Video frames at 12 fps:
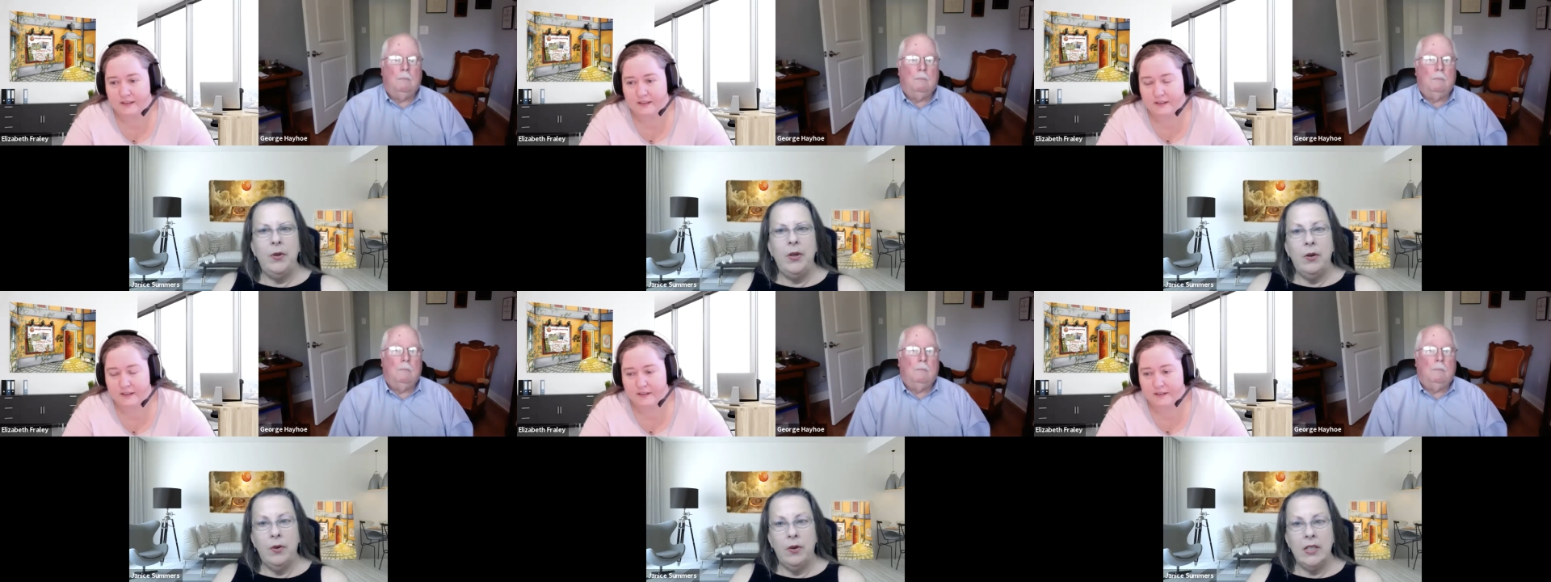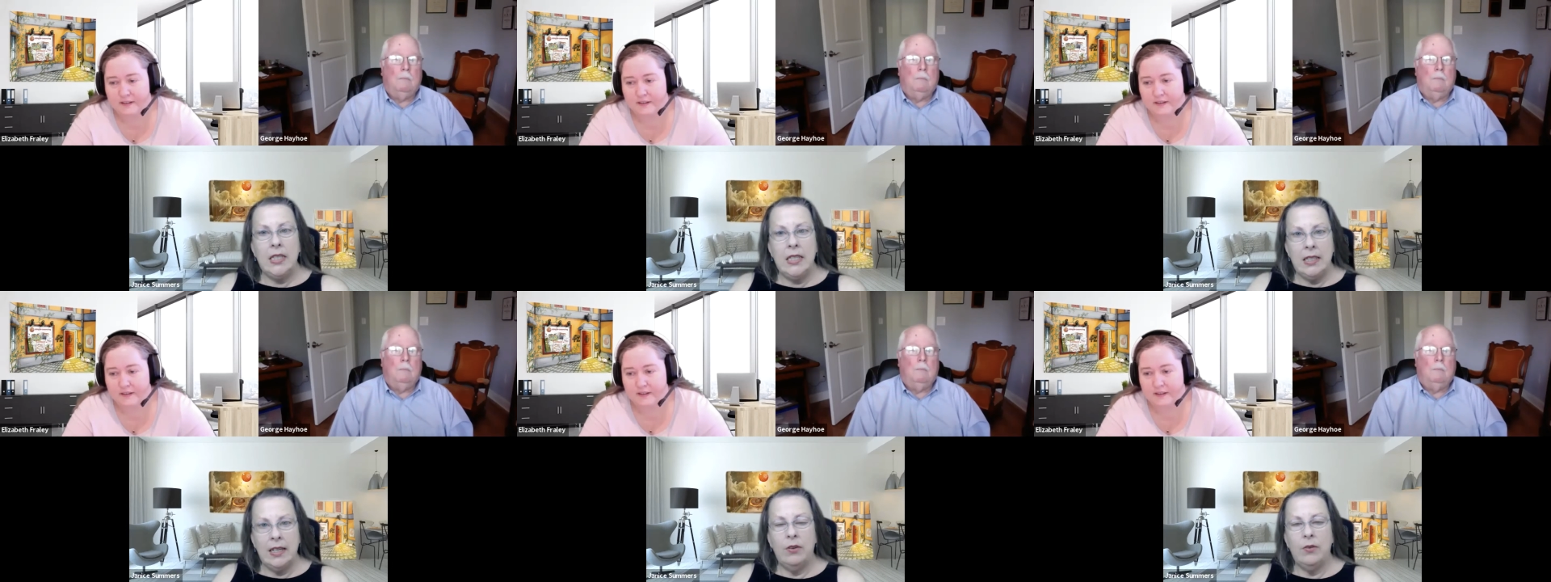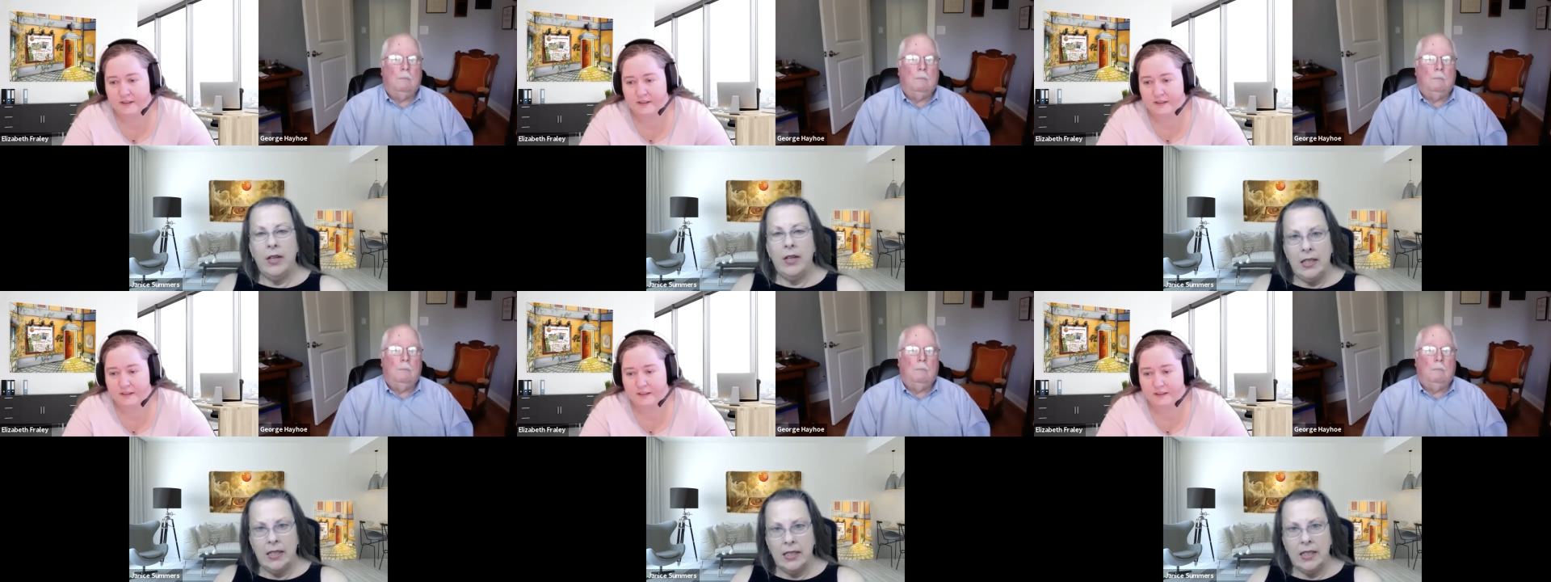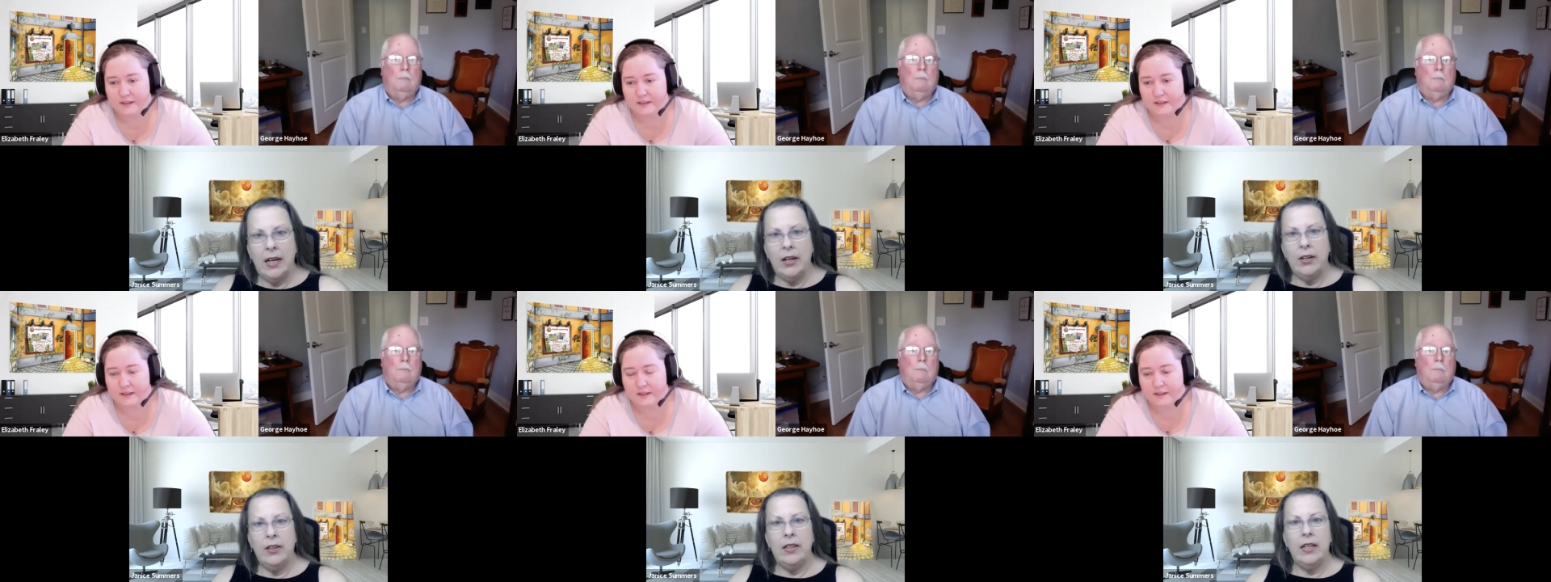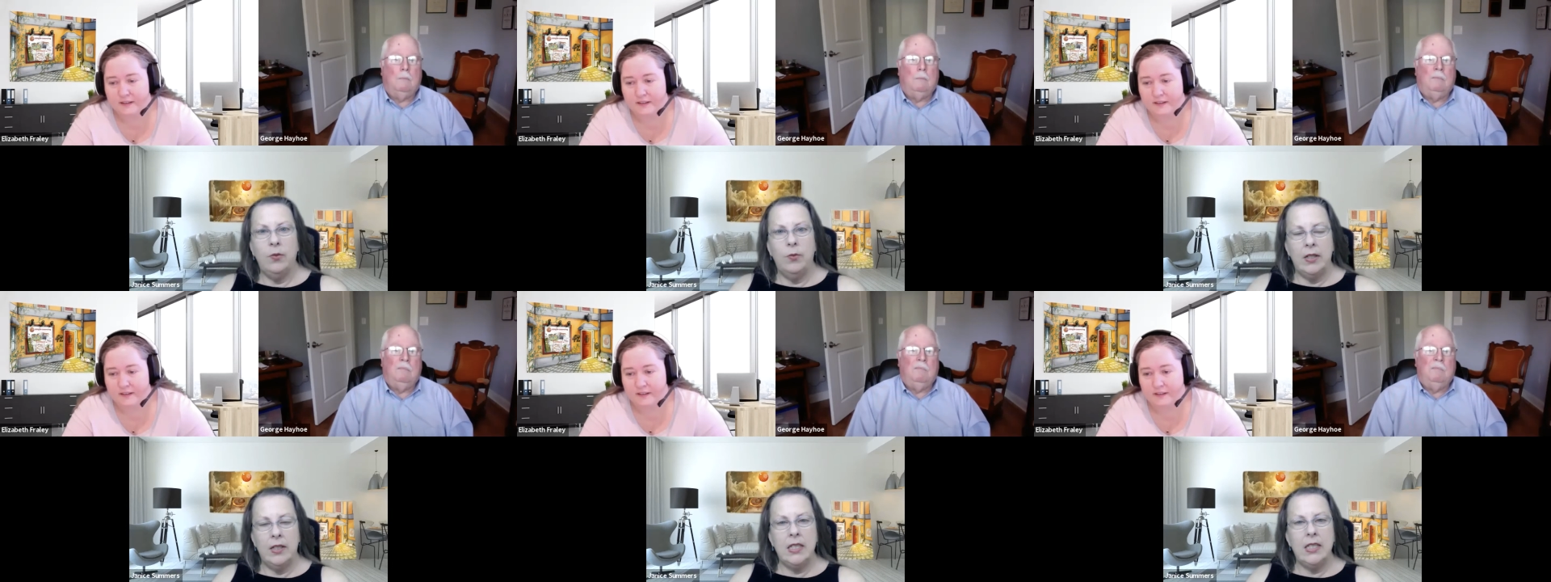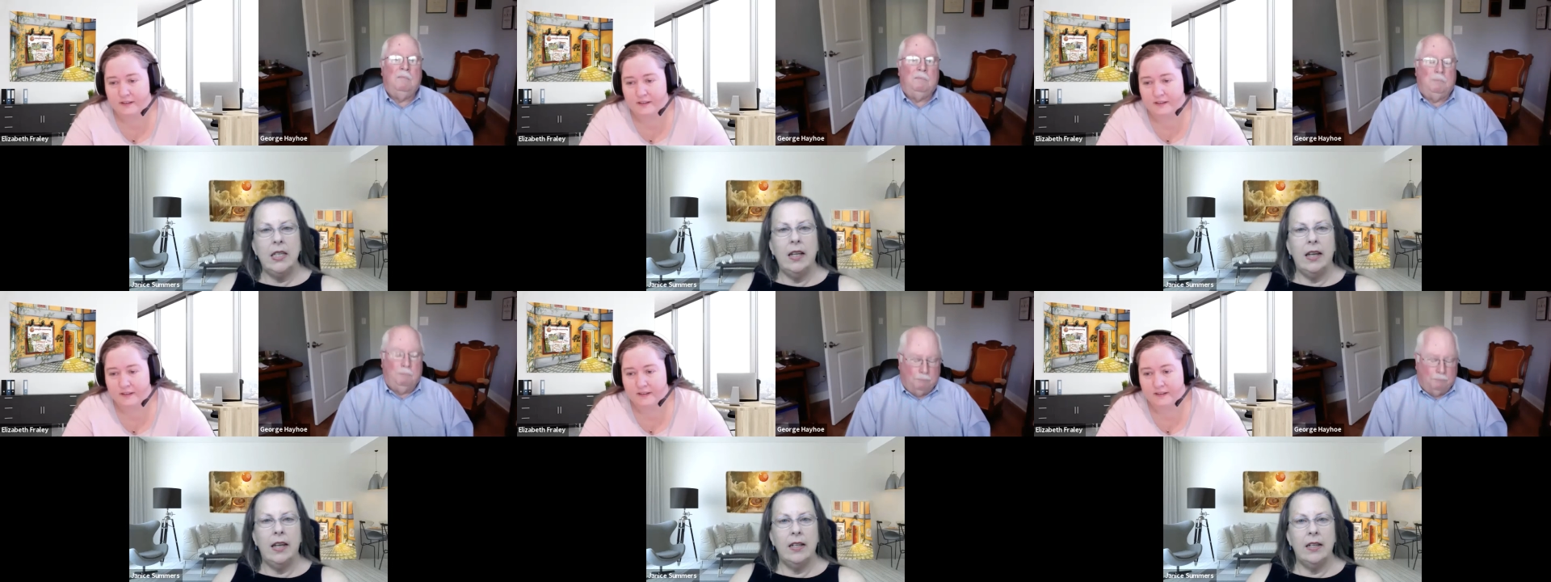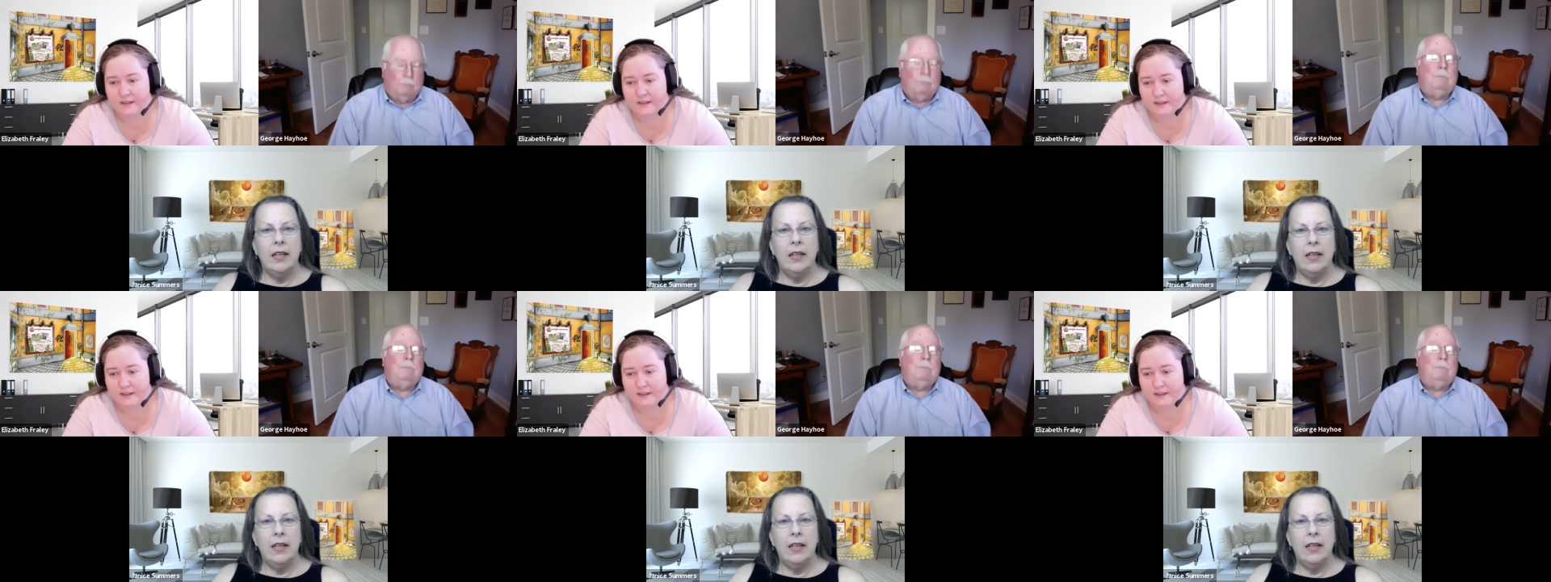Speaker 1: we don't sit down and write the entire thing in one sitting.